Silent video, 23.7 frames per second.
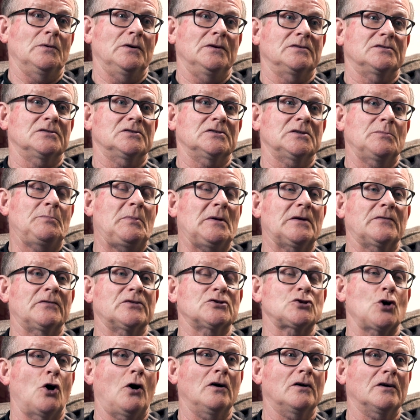Which is a bit of a
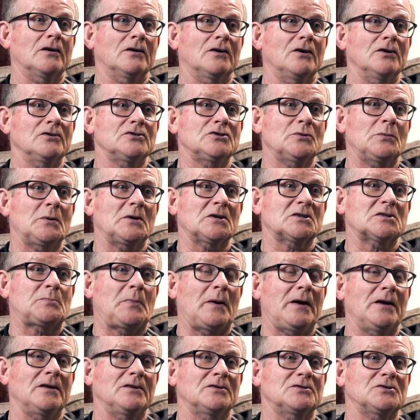shock because you
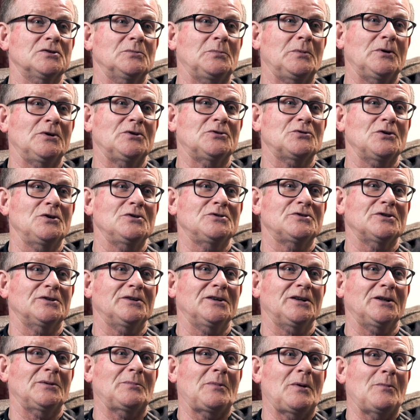expect to be treated a
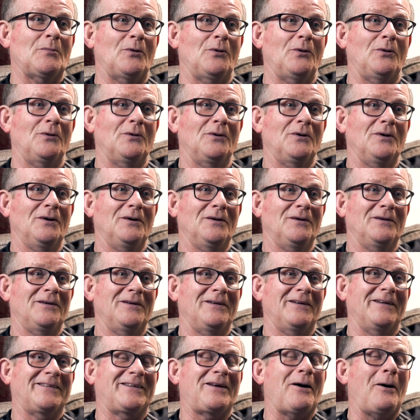little bit more
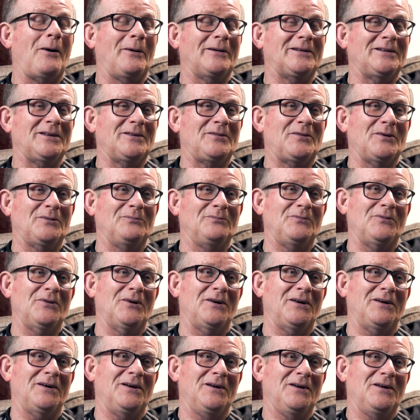kindly than
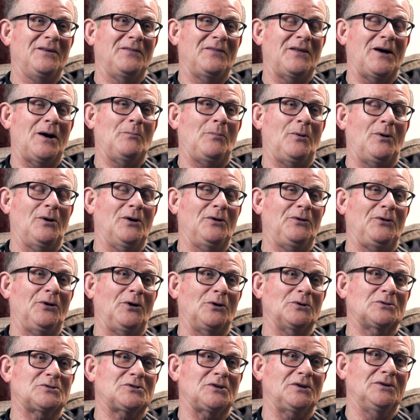that by a
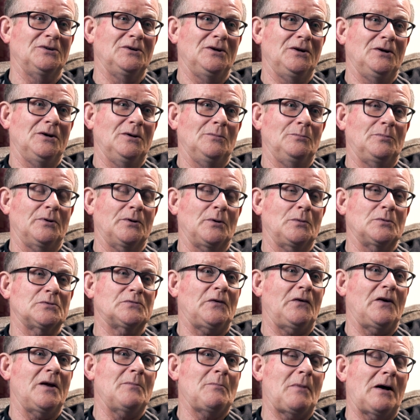doctor. But he was
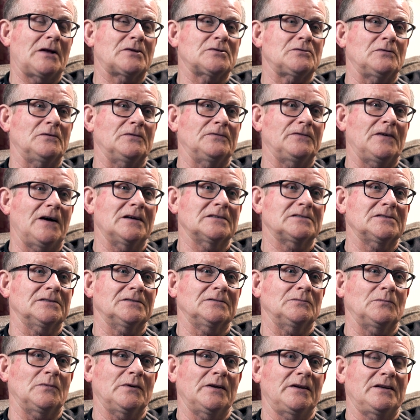very matter of fact.
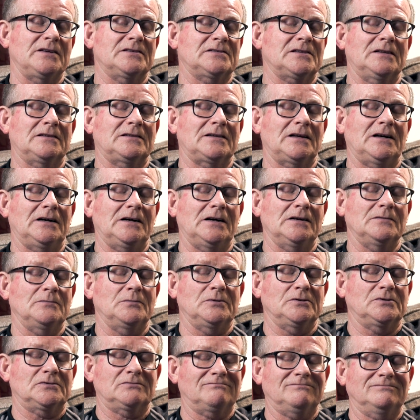And when he said that, it
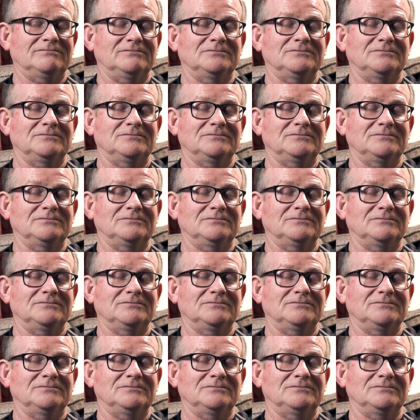was